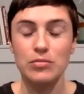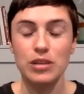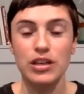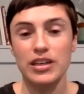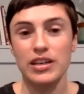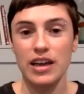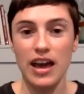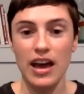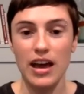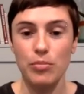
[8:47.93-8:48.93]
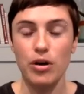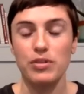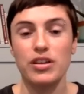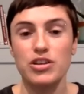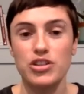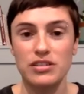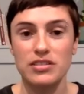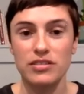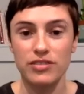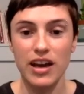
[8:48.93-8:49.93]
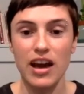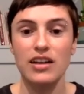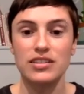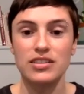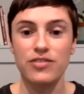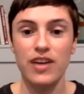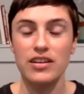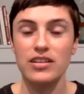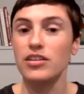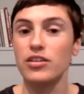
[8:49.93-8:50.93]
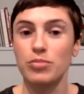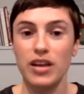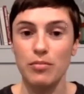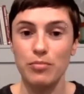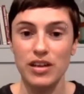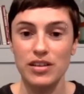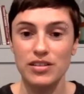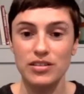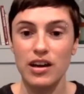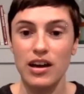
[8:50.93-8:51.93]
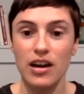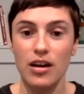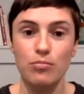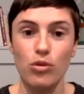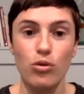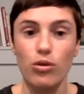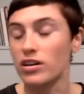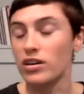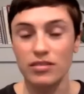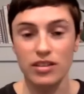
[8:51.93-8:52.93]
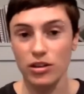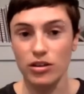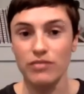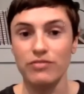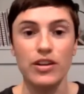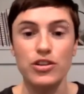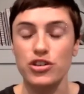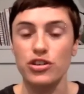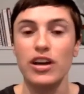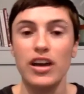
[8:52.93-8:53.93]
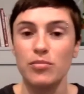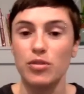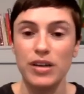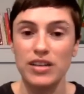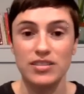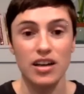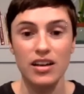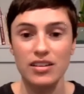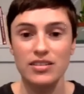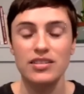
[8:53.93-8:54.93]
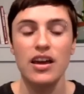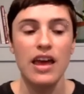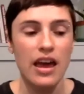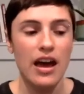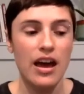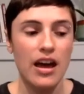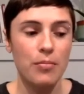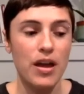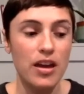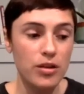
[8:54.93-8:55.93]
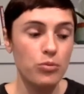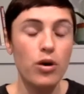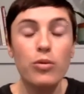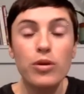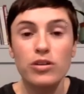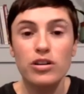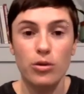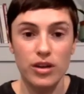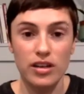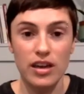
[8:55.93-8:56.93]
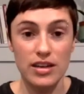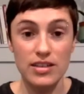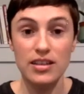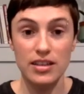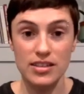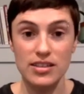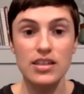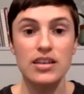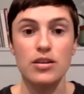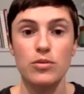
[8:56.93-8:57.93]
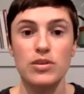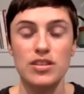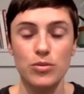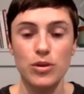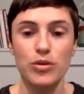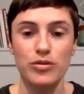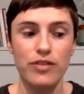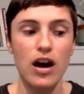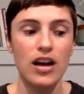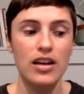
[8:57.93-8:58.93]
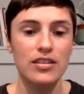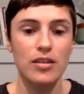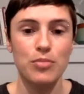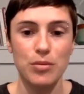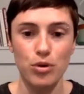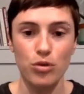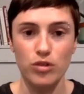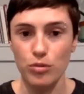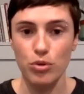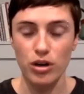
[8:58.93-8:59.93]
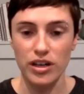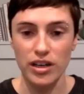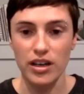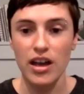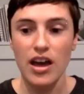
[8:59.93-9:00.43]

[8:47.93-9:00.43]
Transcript: looking at populations of cats fed either plant-based or conventional animal-based diets. And what we were going into this thinking was that we would find that people were reporting,